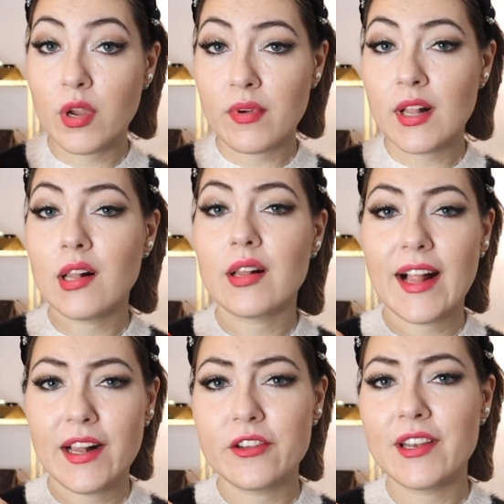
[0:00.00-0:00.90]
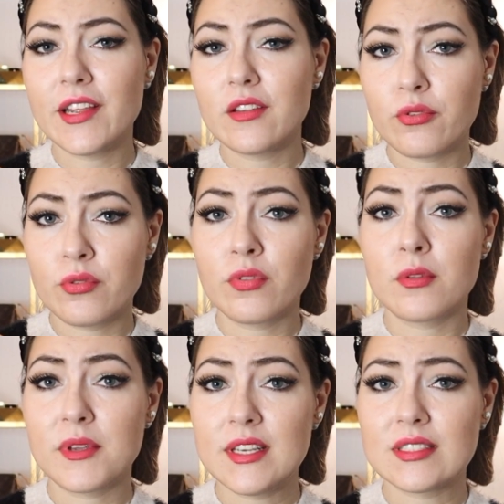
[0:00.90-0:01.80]
We will calculate through
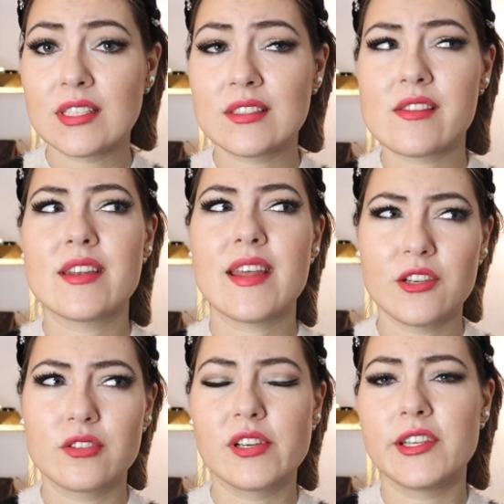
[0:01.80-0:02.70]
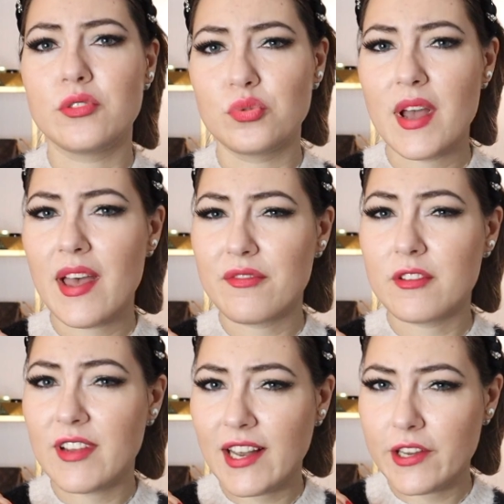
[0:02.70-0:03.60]
the pieces that actually do have
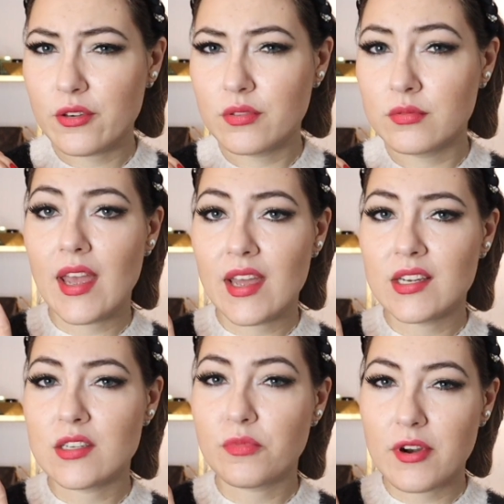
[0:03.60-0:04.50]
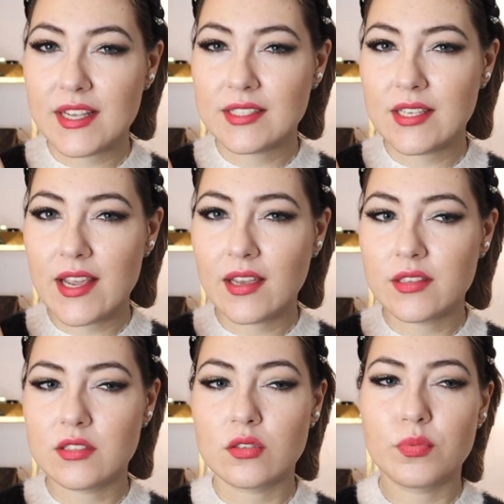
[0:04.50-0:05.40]
a value and a price tag,
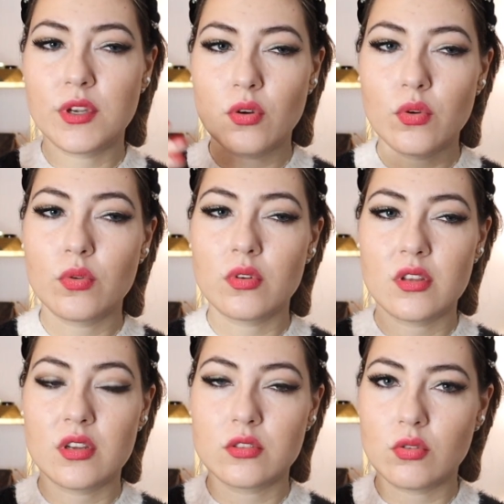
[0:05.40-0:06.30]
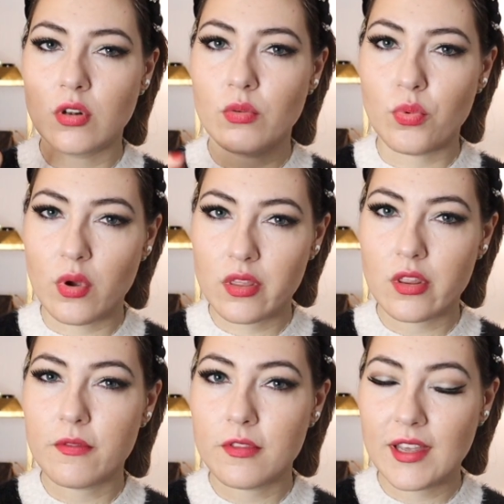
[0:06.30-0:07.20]
so we know the total worth
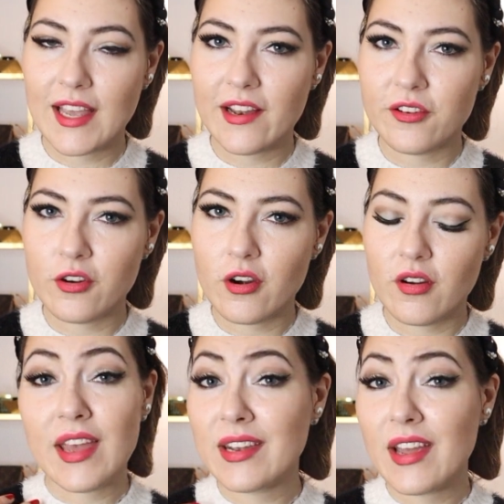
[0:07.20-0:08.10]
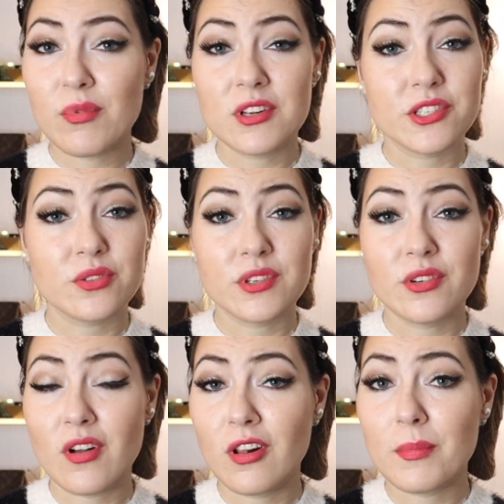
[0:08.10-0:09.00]
of the calendar. And I will show
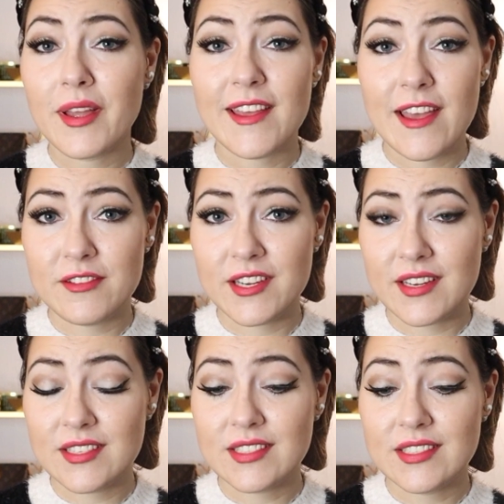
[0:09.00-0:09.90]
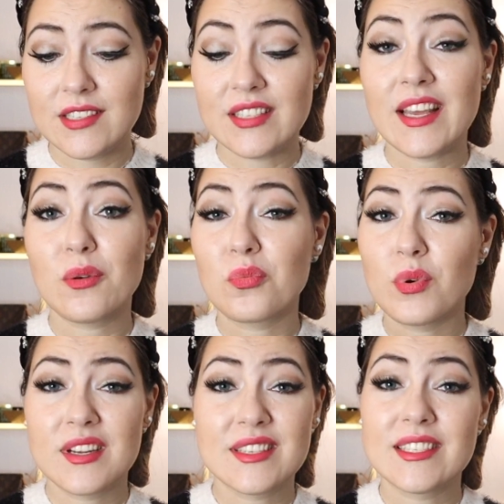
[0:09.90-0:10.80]
you all my evidence that
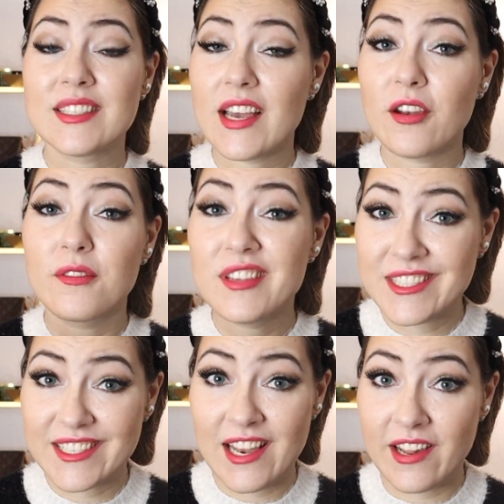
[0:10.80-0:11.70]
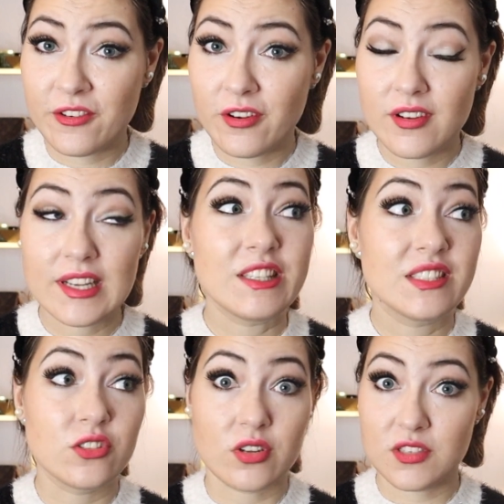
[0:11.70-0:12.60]
what is inside of this calendar
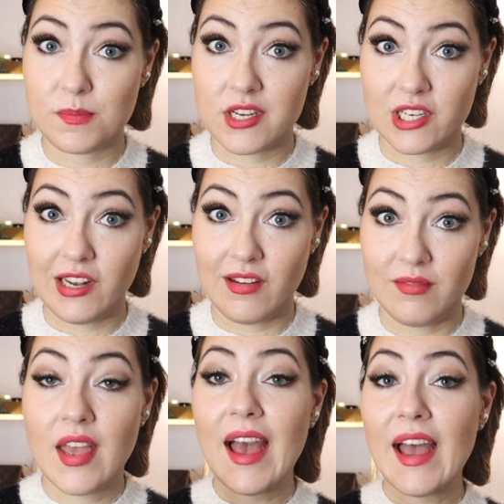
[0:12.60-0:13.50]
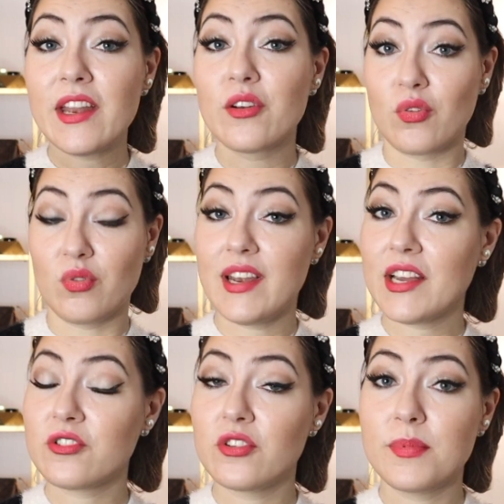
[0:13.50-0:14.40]
is not special. I know
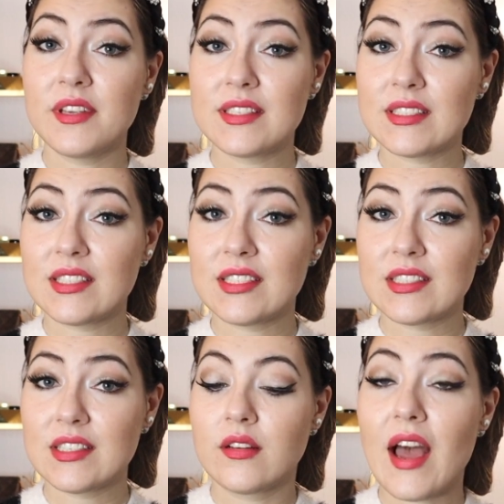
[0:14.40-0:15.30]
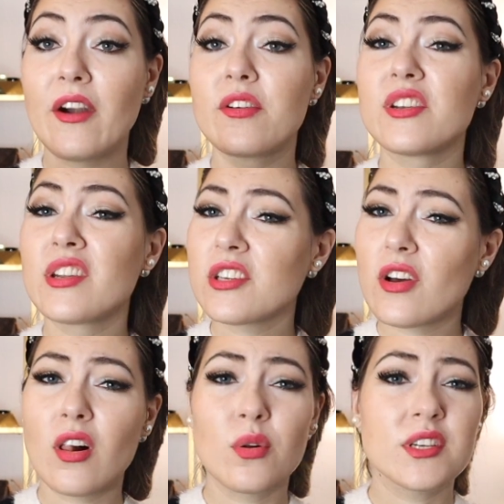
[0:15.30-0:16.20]
luxury pieces are not
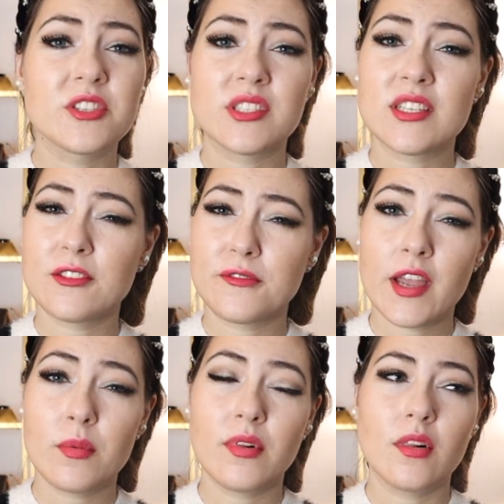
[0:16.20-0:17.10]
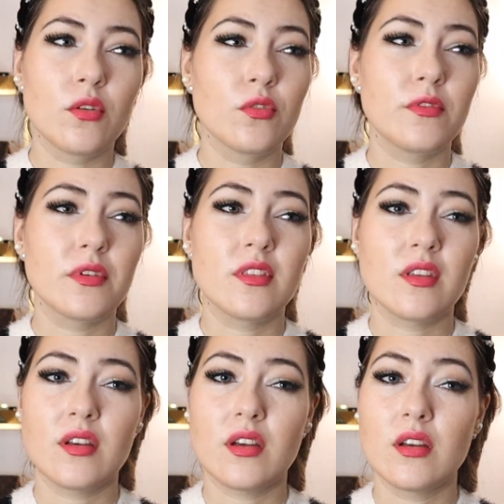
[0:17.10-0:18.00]
always justifiable over
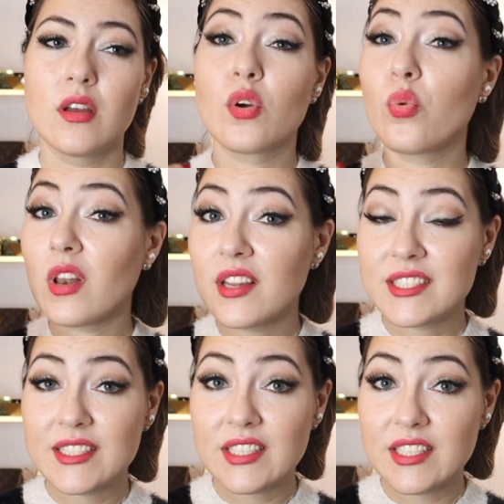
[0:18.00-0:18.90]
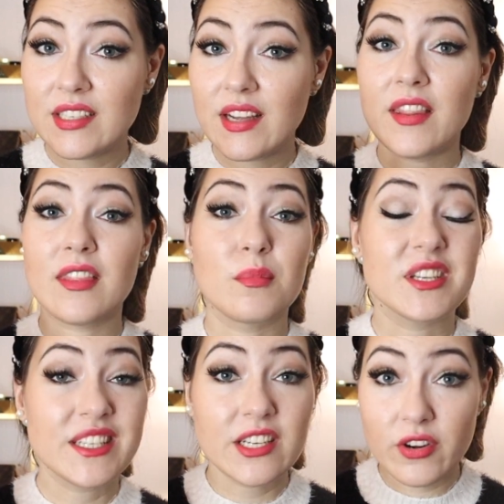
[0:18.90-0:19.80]
the quality and the
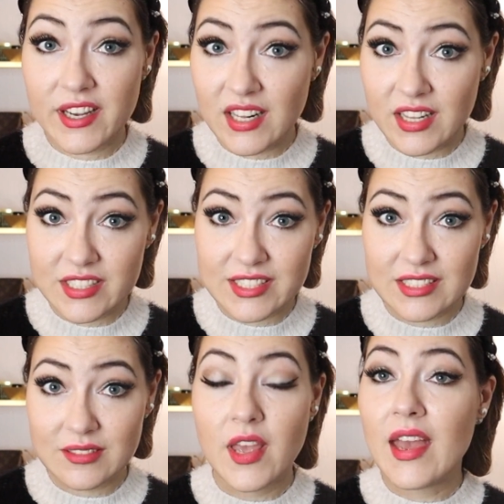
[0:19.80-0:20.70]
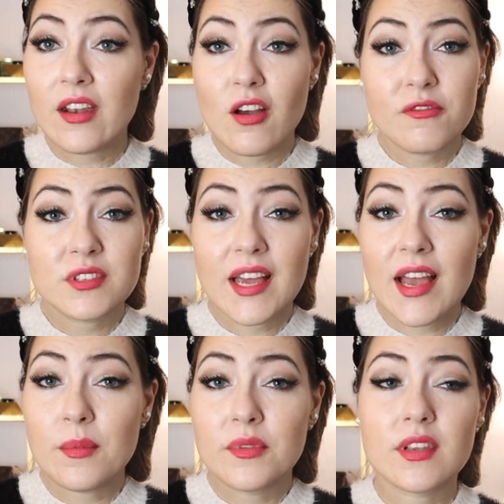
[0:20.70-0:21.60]
materials. And
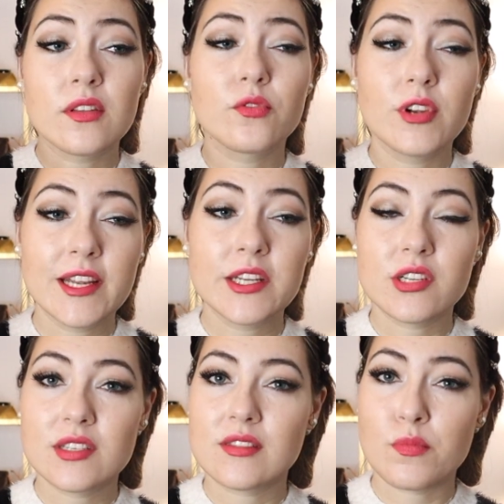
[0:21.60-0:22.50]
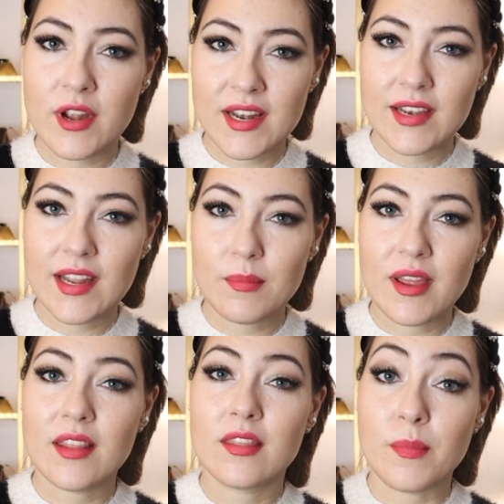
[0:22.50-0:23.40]
oftentimes it's really just the brand name
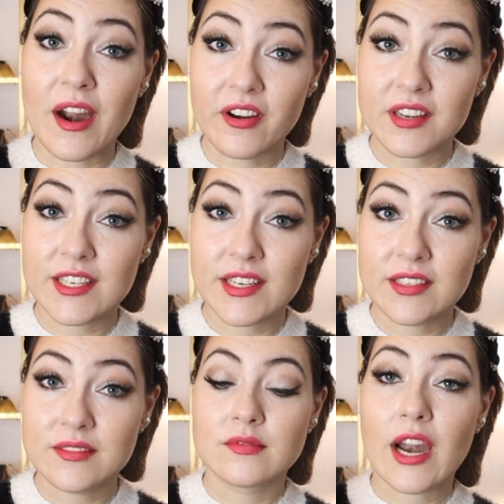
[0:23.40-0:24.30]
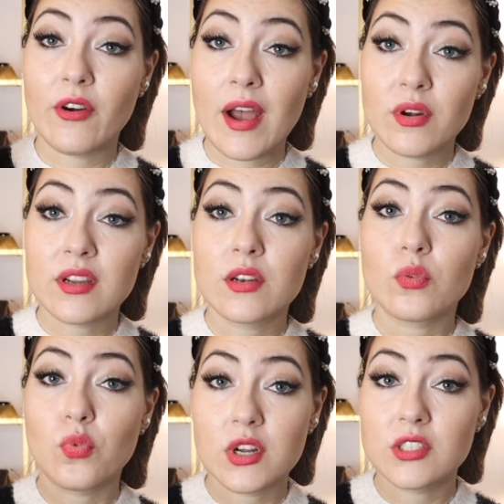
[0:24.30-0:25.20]
and the marketing around
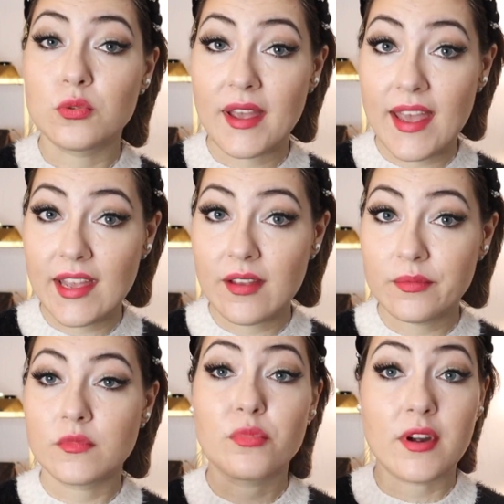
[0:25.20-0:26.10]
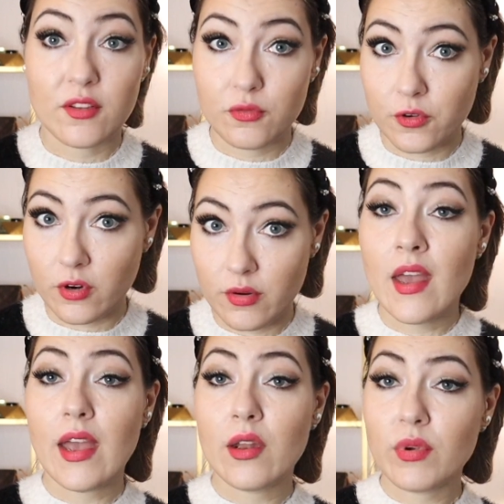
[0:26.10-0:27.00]
it, what you pay the price for.
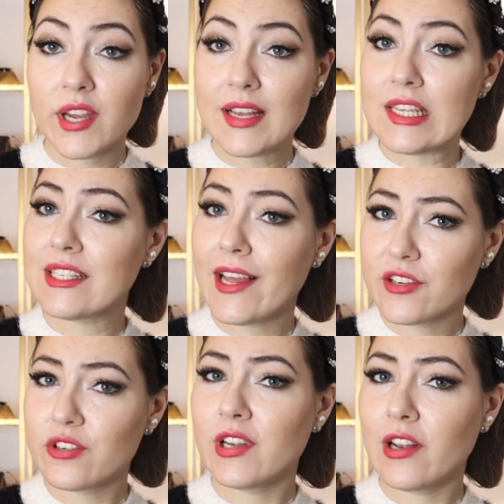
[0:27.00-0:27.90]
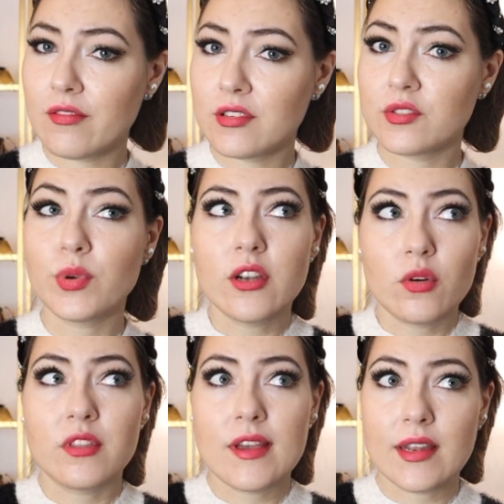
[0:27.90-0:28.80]
And we as luxury lovers, we
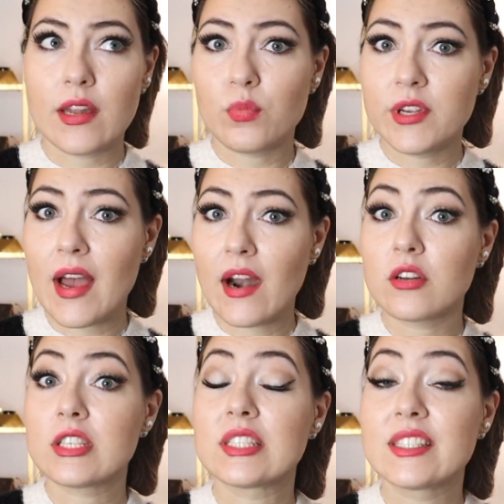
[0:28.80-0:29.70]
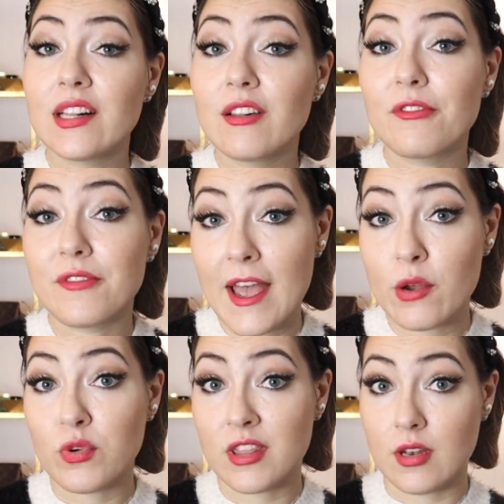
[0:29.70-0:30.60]
know that and we are still
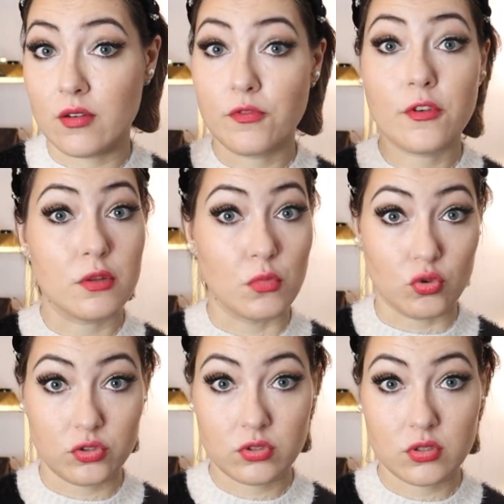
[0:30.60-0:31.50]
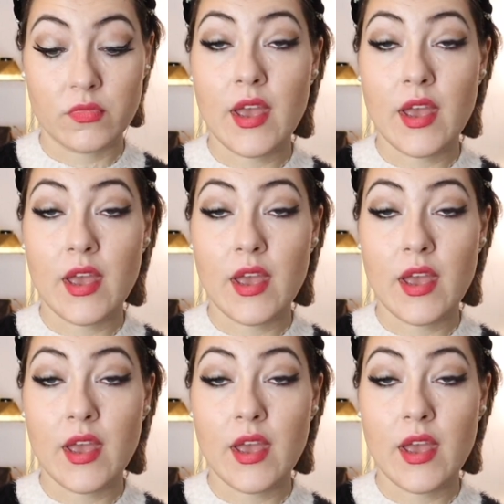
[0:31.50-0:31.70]
fine with it for the most.